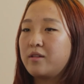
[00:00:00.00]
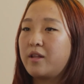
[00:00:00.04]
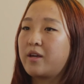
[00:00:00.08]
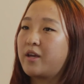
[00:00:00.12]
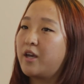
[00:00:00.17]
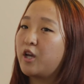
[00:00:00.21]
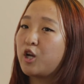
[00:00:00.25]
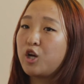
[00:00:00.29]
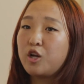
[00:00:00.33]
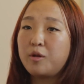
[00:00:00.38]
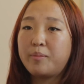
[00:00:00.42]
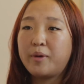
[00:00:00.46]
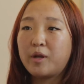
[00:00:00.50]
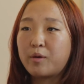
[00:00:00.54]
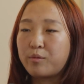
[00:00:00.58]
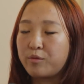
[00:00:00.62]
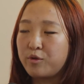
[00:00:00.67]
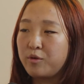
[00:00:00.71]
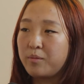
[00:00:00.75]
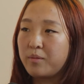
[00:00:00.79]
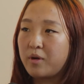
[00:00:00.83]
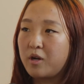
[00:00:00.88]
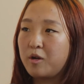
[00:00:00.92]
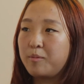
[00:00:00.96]
Like it could have been a
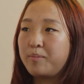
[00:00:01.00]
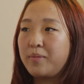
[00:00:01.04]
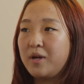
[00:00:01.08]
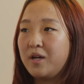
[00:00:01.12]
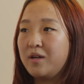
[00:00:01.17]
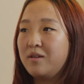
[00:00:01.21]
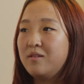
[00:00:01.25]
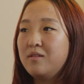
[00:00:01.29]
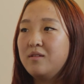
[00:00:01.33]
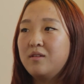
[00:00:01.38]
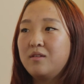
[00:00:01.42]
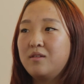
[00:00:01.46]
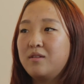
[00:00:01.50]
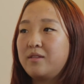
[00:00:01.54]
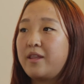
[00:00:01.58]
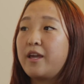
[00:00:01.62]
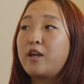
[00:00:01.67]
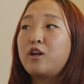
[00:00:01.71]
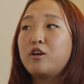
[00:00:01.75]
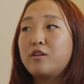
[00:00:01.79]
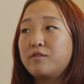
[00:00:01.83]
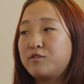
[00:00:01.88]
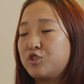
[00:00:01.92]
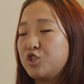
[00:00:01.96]
rumor, but they
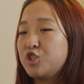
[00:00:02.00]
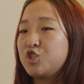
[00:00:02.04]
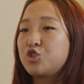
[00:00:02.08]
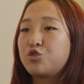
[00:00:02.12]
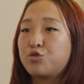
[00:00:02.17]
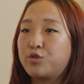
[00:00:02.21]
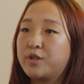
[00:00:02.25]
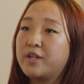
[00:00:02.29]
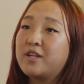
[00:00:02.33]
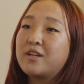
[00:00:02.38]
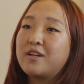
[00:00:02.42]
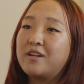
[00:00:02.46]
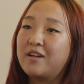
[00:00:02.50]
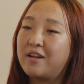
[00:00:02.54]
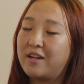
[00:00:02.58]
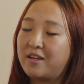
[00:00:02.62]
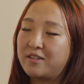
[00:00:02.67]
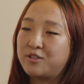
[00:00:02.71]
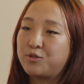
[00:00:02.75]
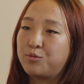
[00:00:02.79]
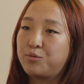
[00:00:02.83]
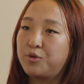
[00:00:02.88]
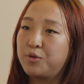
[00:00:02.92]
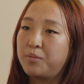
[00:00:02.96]
could have just treated it
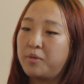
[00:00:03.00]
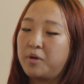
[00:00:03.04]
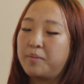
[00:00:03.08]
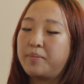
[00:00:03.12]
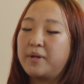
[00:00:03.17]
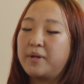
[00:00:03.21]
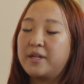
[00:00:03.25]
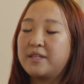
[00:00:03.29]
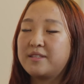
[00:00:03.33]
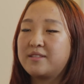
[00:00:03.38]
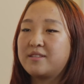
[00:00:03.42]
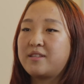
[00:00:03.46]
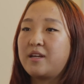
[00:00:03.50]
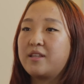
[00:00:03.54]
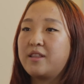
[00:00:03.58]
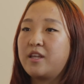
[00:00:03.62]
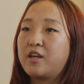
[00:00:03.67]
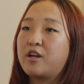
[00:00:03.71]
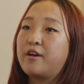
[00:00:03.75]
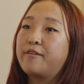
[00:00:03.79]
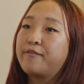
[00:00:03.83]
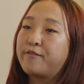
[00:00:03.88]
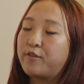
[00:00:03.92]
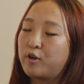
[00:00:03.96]
as a rumor, but instead they
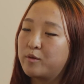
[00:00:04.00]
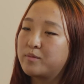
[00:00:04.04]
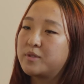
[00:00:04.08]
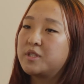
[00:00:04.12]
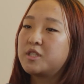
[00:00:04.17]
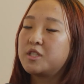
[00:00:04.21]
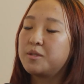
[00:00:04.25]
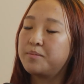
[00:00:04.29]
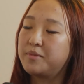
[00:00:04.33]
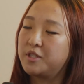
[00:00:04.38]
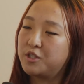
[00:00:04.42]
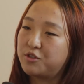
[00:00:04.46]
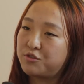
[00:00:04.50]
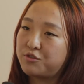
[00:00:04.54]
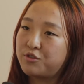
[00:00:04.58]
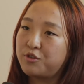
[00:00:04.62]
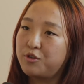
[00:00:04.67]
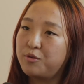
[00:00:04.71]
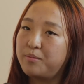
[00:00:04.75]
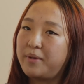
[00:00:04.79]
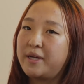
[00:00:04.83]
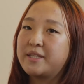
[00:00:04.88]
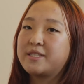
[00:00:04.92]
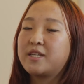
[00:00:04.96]
confirmed it to be
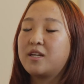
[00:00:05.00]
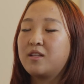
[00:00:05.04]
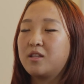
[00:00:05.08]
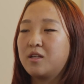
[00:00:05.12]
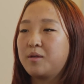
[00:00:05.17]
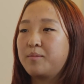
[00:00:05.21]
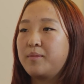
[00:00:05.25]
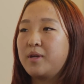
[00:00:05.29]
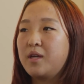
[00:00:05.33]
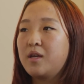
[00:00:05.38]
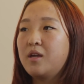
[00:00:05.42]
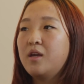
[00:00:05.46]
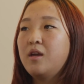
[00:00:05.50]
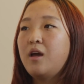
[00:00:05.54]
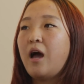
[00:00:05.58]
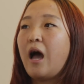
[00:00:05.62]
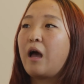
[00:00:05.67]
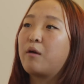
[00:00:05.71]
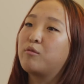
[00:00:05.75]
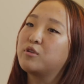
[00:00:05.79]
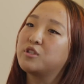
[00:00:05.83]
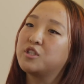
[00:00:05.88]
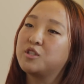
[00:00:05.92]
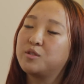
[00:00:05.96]
true by telling me
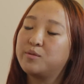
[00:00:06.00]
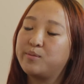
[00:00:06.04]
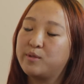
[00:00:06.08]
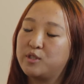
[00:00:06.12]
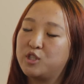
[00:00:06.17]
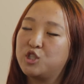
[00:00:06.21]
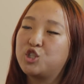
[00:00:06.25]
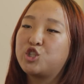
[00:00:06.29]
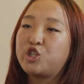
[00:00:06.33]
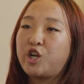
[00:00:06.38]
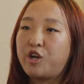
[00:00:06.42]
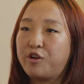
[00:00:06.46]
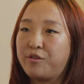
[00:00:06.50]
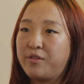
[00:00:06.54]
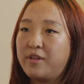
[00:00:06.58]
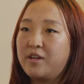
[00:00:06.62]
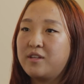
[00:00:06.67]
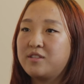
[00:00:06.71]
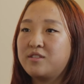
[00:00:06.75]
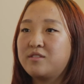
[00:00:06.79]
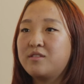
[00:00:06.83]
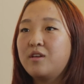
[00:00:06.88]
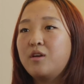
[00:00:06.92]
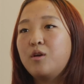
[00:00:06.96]
I wasn't supposed to share
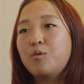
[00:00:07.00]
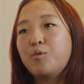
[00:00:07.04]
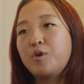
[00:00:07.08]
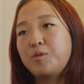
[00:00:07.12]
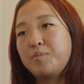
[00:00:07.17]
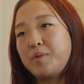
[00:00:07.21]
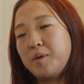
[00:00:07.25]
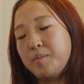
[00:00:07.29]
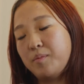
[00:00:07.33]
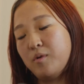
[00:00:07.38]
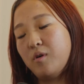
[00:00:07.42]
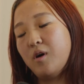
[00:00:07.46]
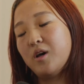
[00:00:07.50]
this with people